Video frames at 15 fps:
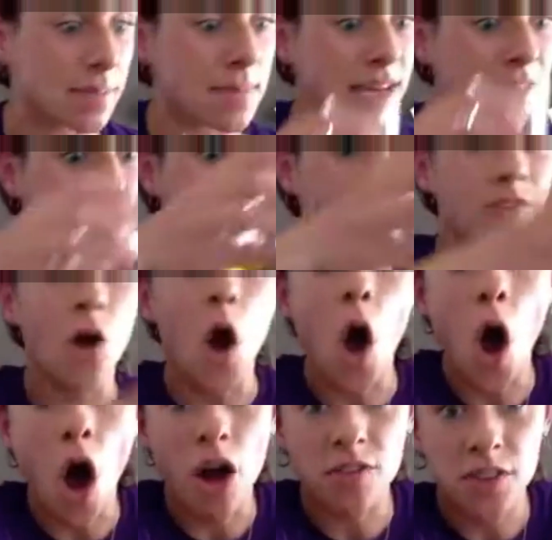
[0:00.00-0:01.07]
is a mixture of
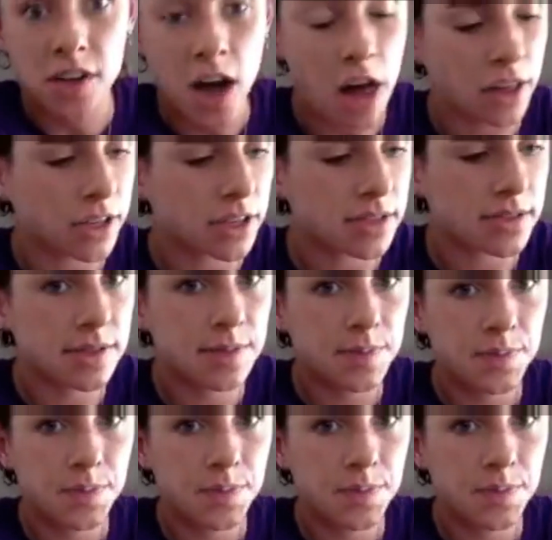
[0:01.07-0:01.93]
all of the colors.